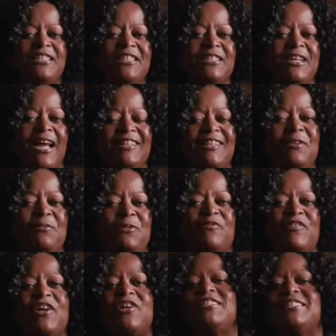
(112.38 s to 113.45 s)
I think we're
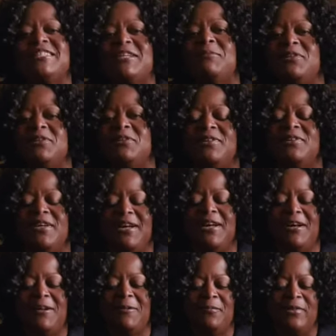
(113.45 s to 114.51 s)
very similar.
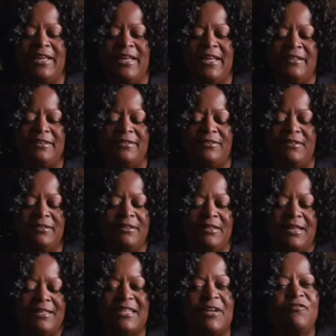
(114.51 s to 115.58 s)
And, you know,
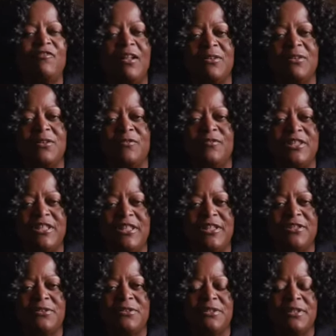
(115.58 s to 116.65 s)
like I said, I've followed her for
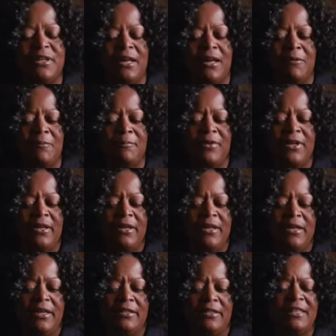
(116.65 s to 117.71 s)
years. And
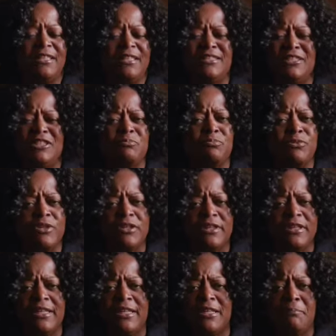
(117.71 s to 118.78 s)
I think she's
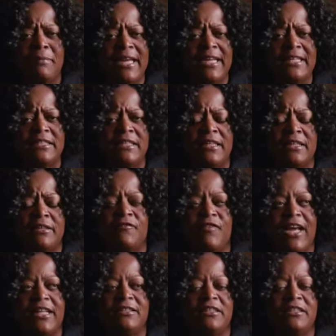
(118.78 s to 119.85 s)
brilliant and amazing. And the
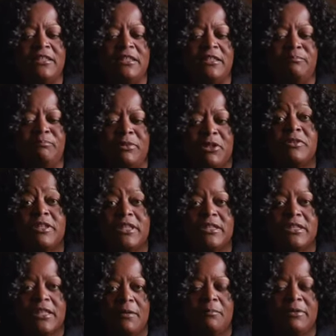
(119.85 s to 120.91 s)
fact that she built
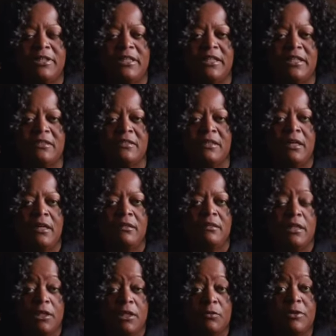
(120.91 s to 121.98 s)
this company that's
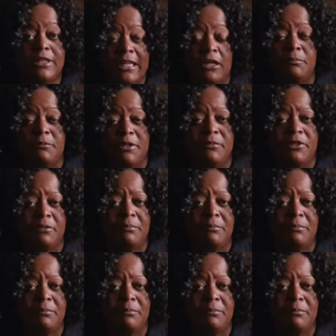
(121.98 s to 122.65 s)
literally helped me